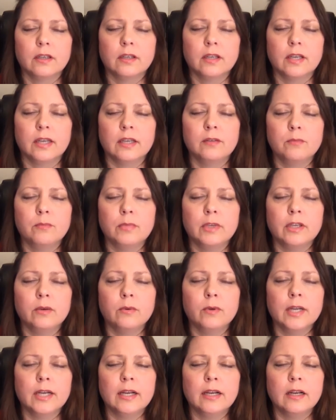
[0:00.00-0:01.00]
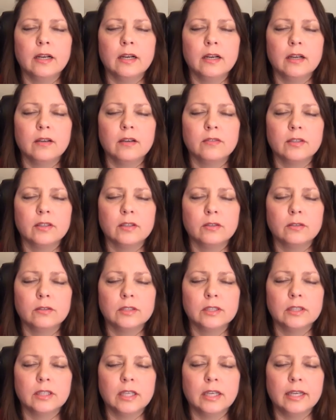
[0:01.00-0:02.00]
And be aware of the
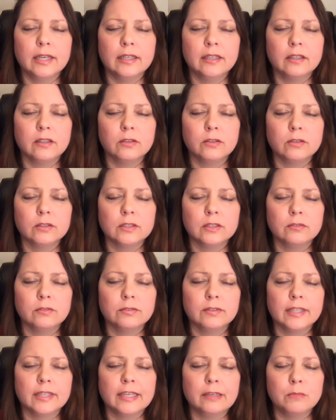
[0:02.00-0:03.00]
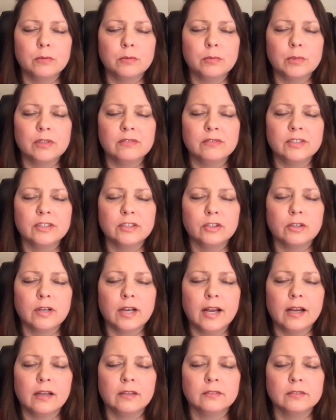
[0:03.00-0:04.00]
golden light or golden flame above your
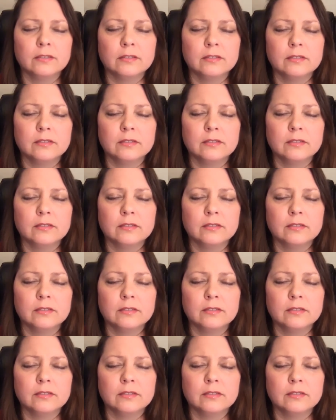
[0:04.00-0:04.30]
crown.